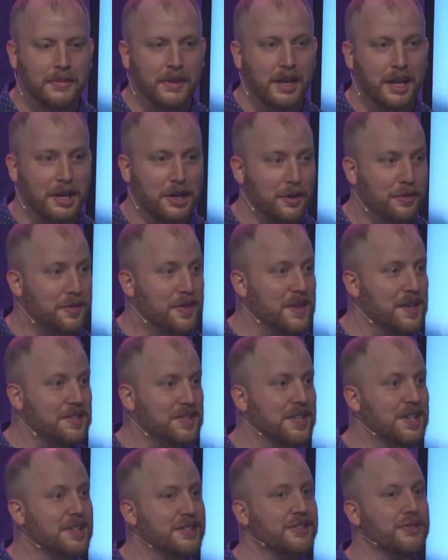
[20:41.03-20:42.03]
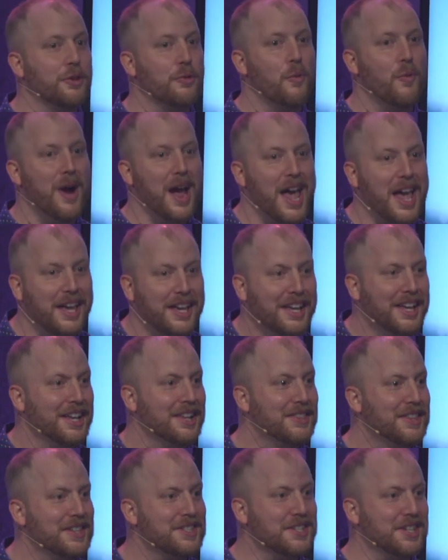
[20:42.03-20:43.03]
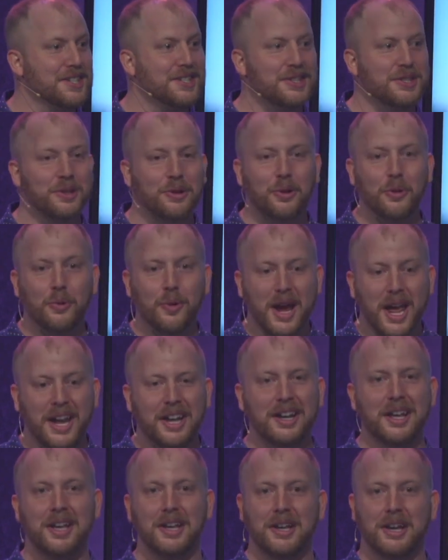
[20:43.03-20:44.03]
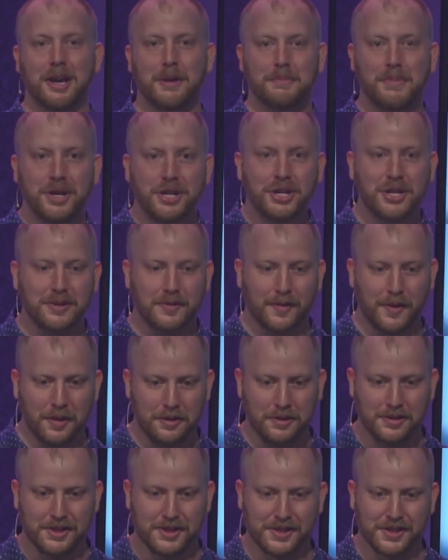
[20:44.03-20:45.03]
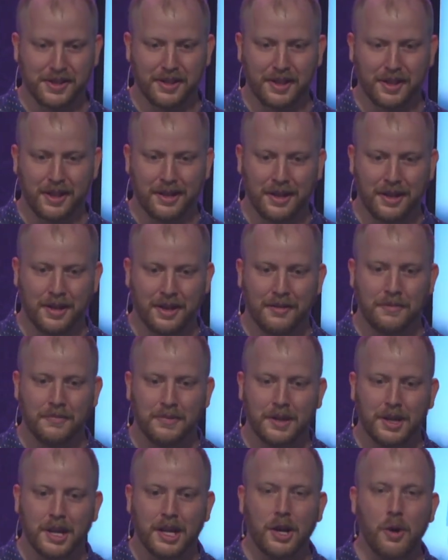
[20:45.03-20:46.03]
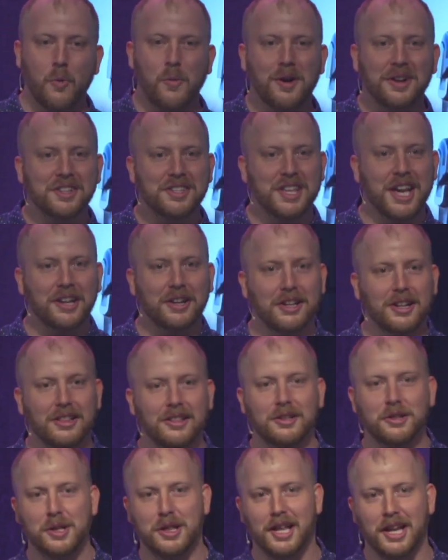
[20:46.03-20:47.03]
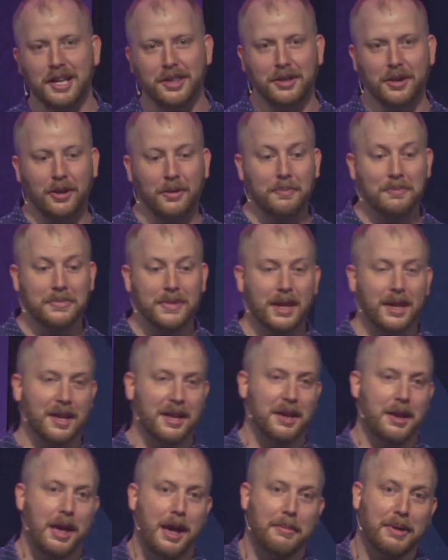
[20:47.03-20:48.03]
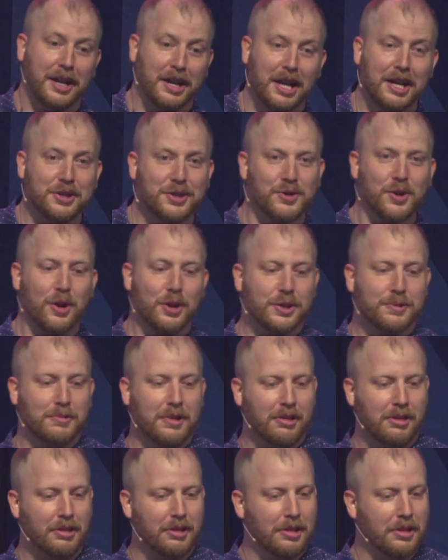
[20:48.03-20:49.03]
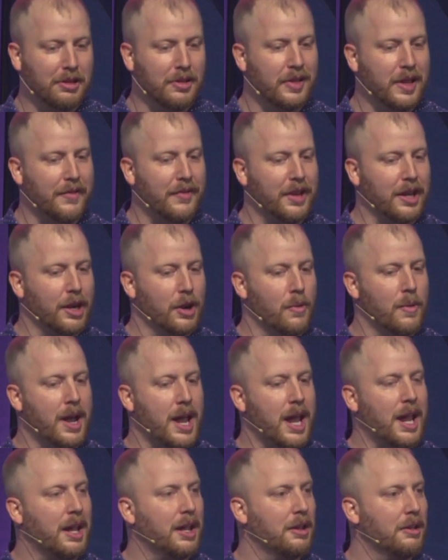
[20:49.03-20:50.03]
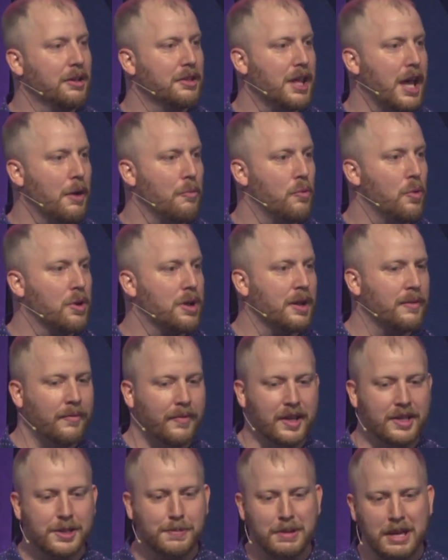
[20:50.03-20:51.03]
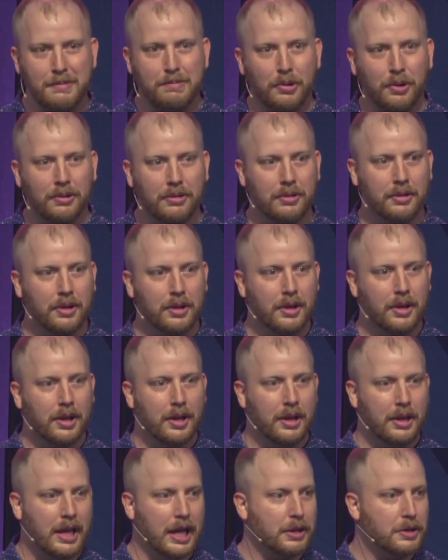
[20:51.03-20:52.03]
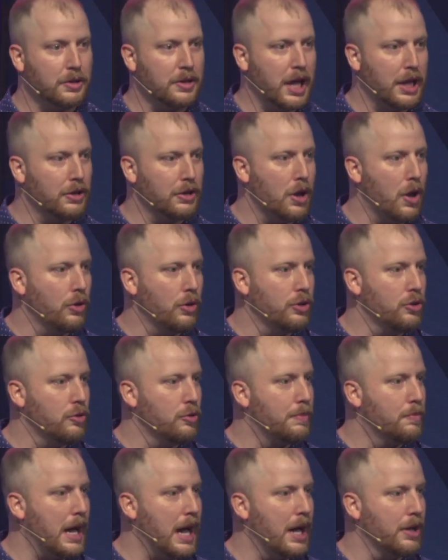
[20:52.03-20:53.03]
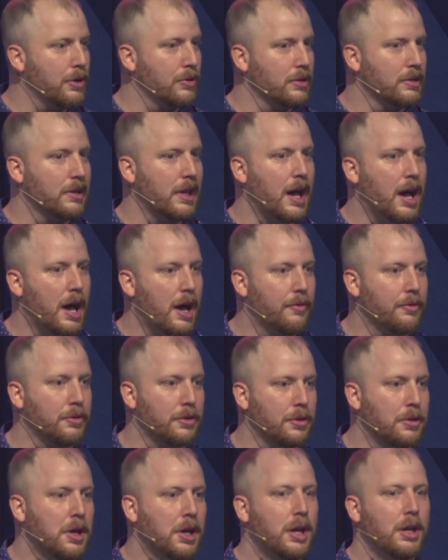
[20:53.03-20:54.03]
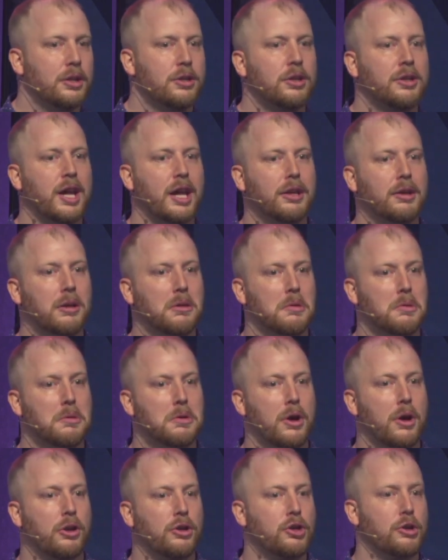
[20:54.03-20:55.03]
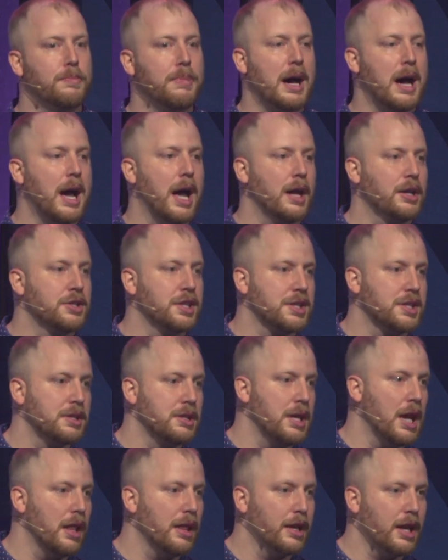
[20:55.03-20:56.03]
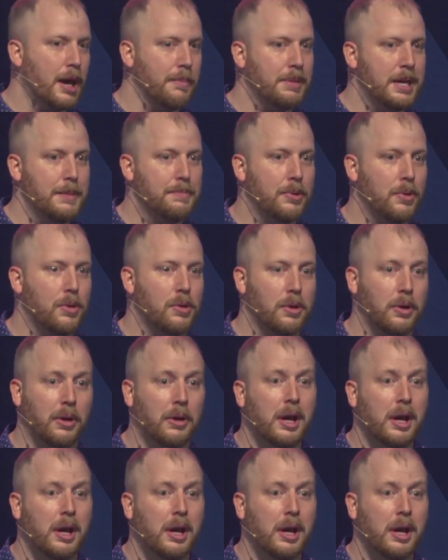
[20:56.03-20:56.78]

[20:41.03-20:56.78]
You know, this is the way. This is the great commission, folks. You know, what is that going to look like, though? I mean, it starts with living in a way that will convince people. Like, do they know you by your love, or do they know you by just yelling at people, or,